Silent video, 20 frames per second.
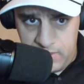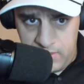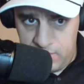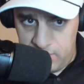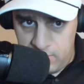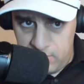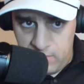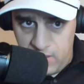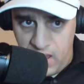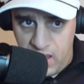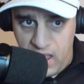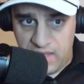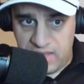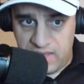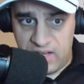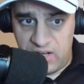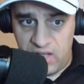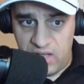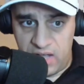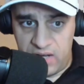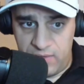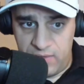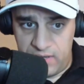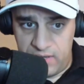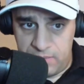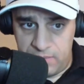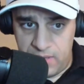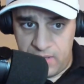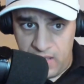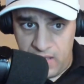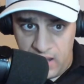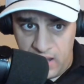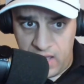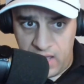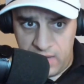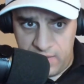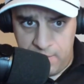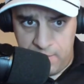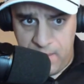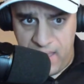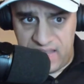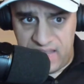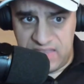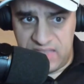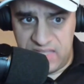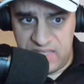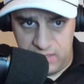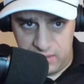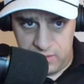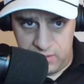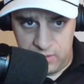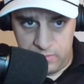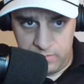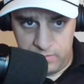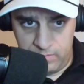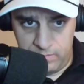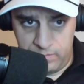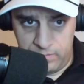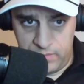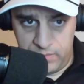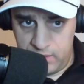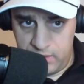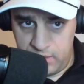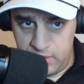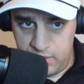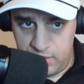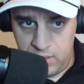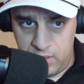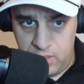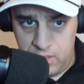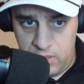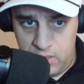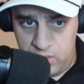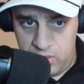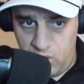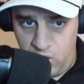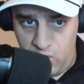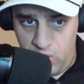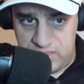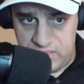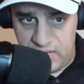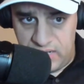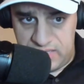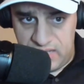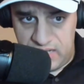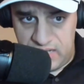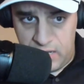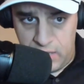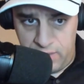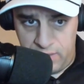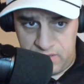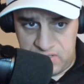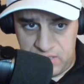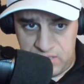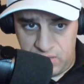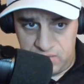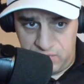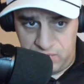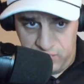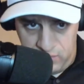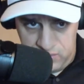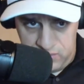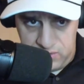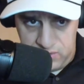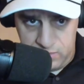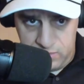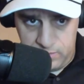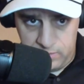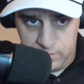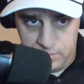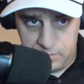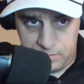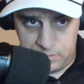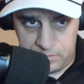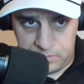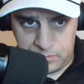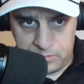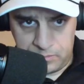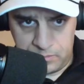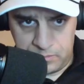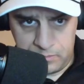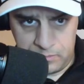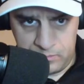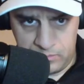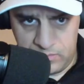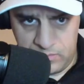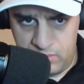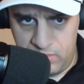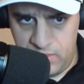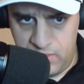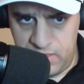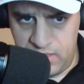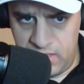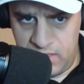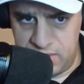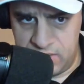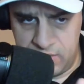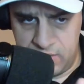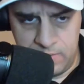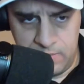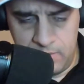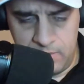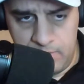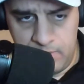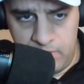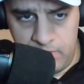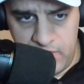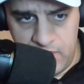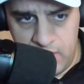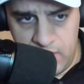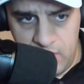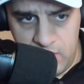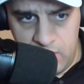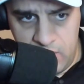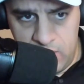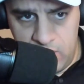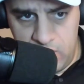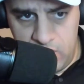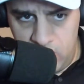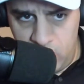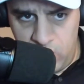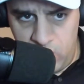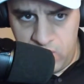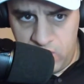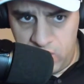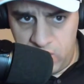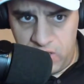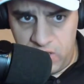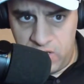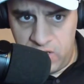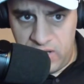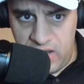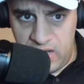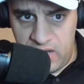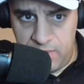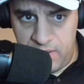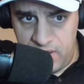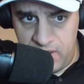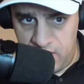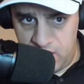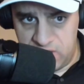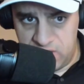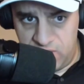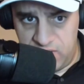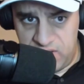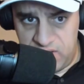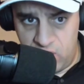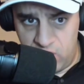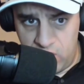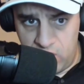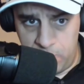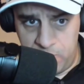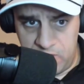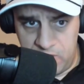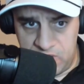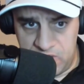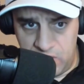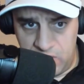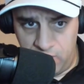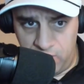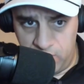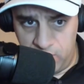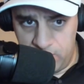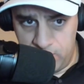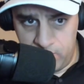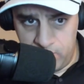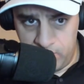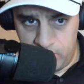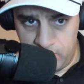But I gained a lot of it back in the end. You always got to take care of yourselves first, because what good are you to anybody else if you don't help yourself?